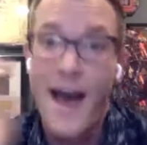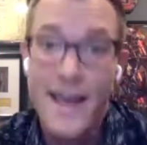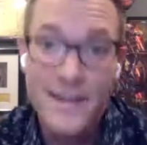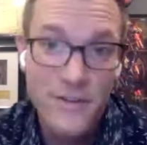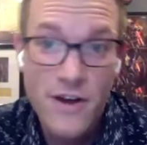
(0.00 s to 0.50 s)

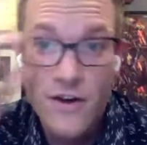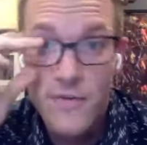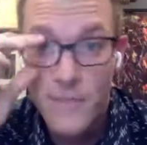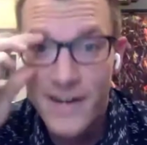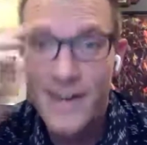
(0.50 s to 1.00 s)
I don't
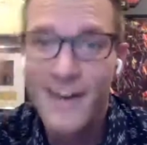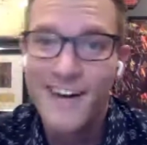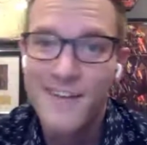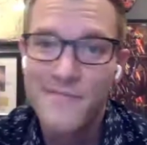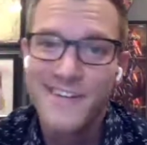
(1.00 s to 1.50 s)
know, but
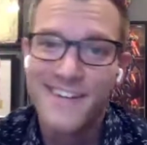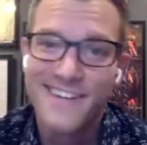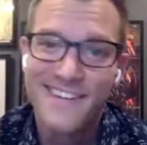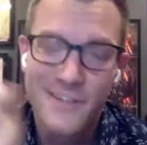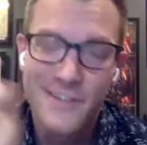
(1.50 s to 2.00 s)
um,
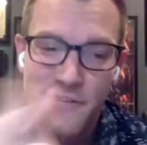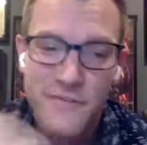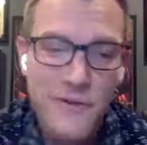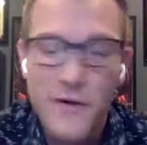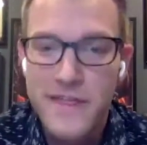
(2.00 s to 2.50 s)
you,
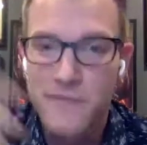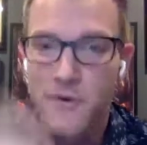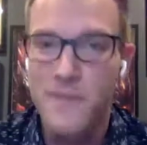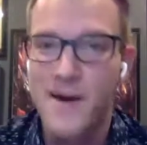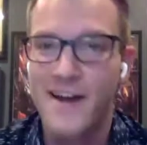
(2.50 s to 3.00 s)
if you know anything
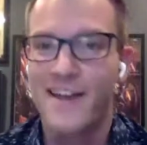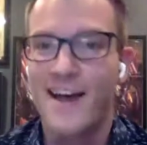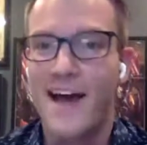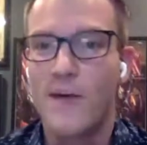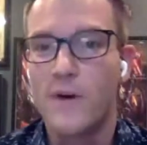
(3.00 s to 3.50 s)
more about it,
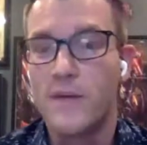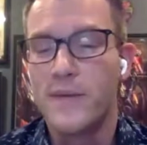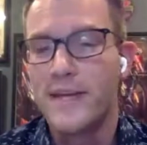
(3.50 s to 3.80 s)
I would.